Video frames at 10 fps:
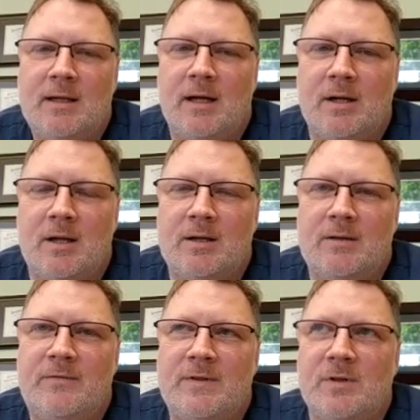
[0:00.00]
under the
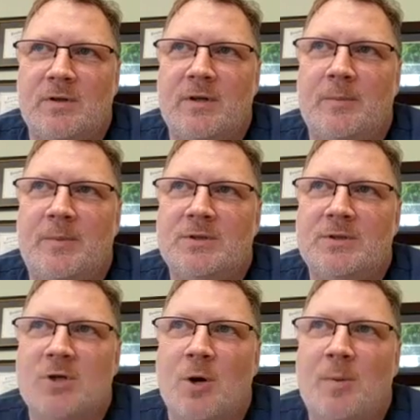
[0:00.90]
physical therapy
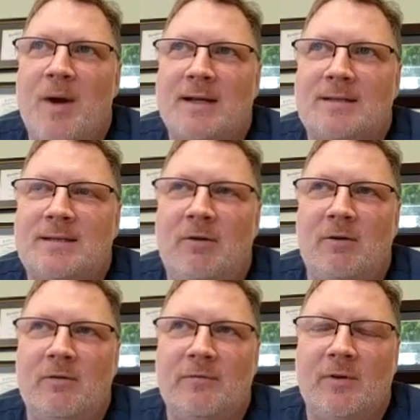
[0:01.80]
scope of practice
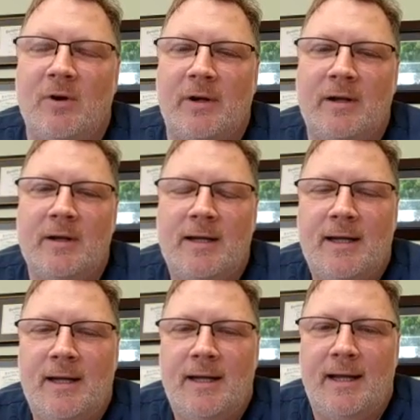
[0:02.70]
here in Florida.
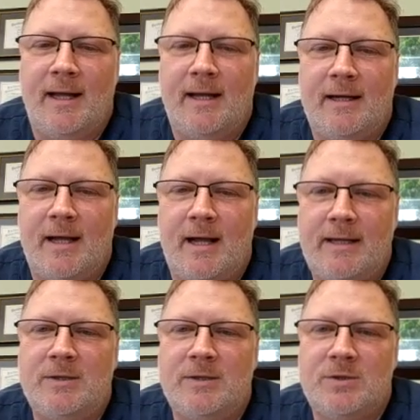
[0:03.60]
And at
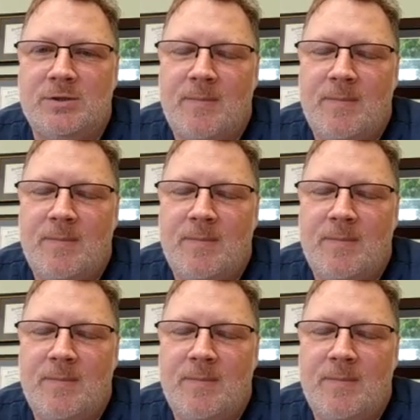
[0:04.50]
each